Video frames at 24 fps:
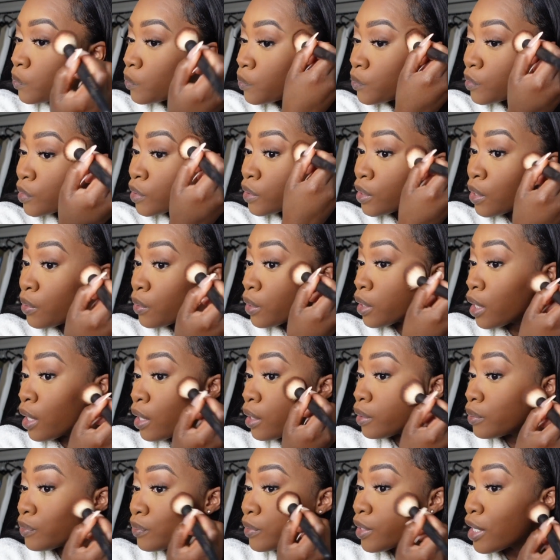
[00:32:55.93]
So yeah,
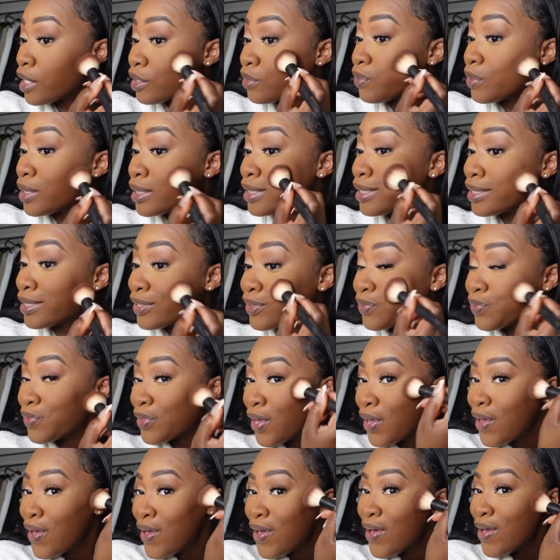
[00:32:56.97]
that's what's
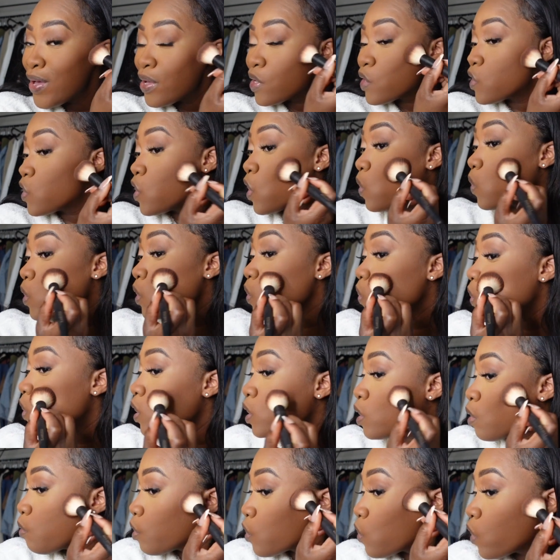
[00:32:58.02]
going on.
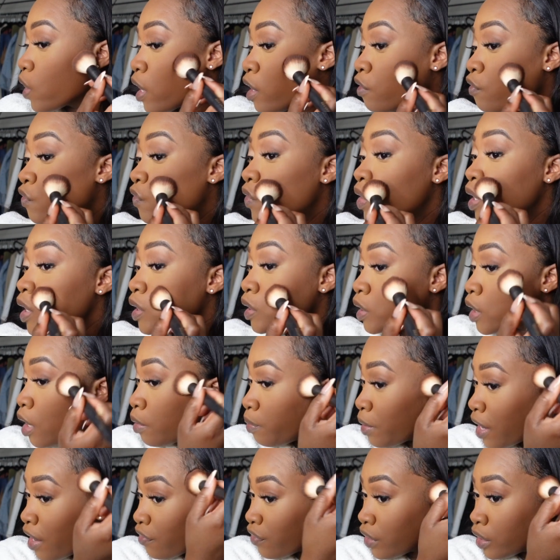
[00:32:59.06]
I'm gonna go ahead and finish
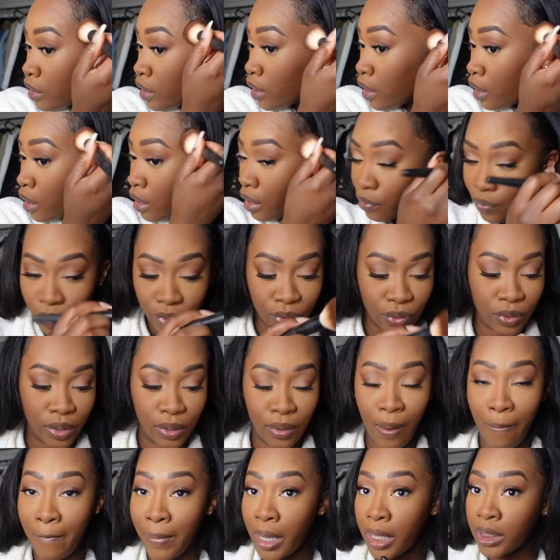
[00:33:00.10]
up everything. We'll do a
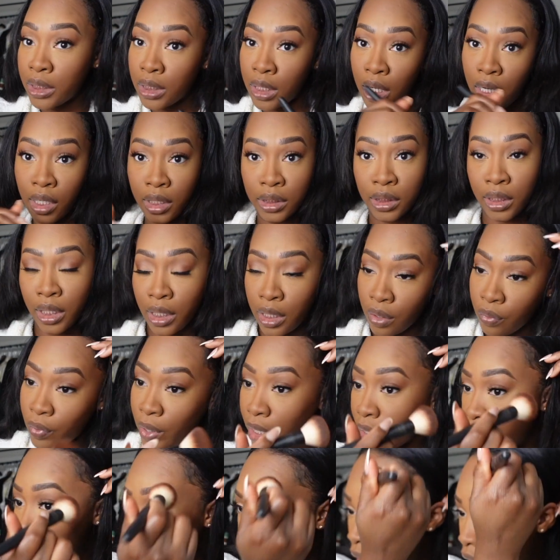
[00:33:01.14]
little montage getting
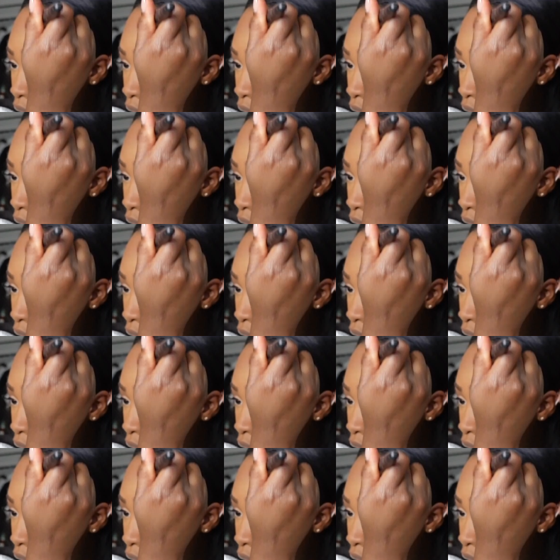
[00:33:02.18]
ready,